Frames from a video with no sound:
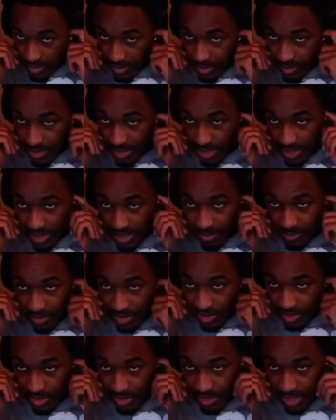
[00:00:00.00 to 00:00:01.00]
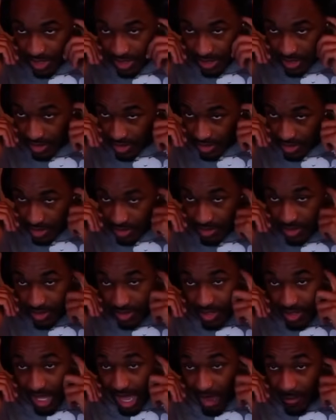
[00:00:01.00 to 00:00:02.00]
What's temperature checking a girl?
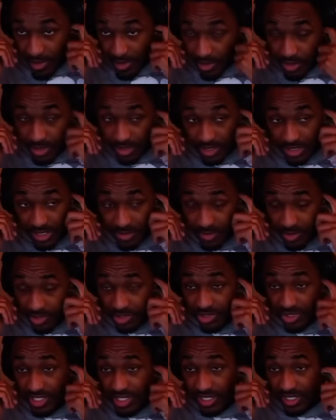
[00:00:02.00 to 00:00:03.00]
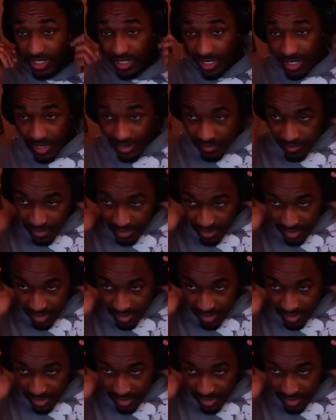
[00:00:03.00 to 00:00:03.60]
I mean, no, there's temperature checking in life.